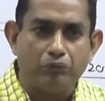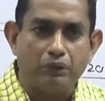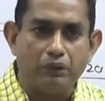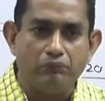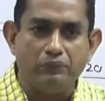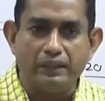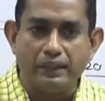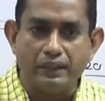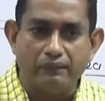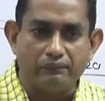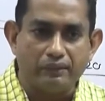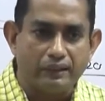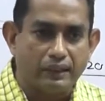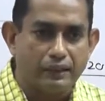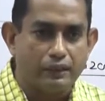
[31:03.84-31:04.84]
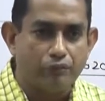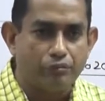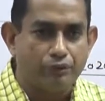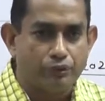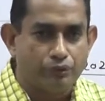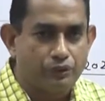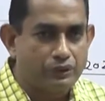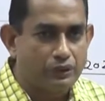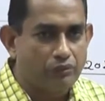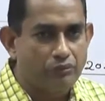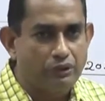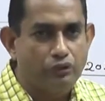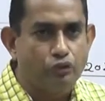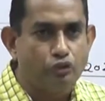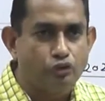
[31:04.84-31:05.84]
will be delivered in the future.
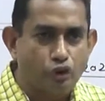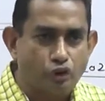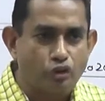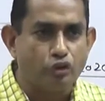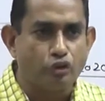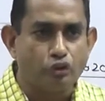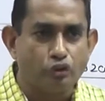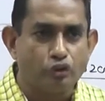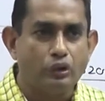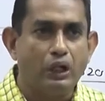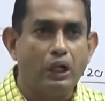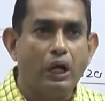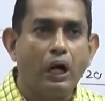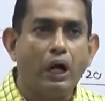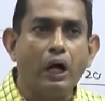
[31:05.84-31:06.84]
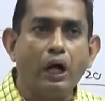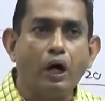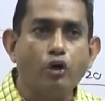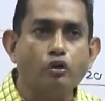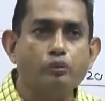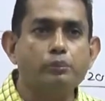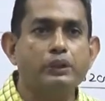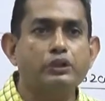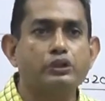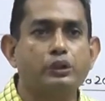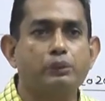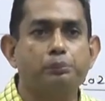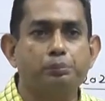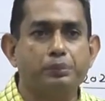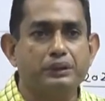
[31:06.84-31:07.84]
We do not know how much
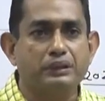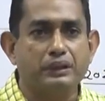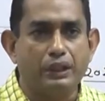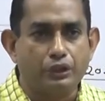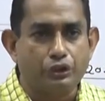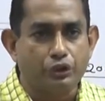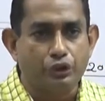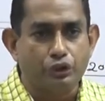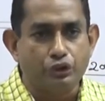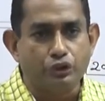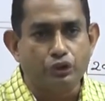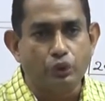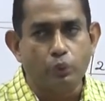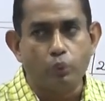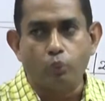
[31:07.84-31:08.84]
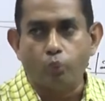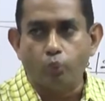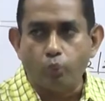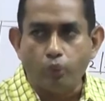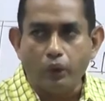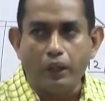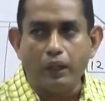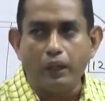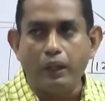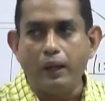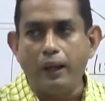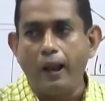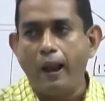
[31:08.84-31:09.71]
compensations will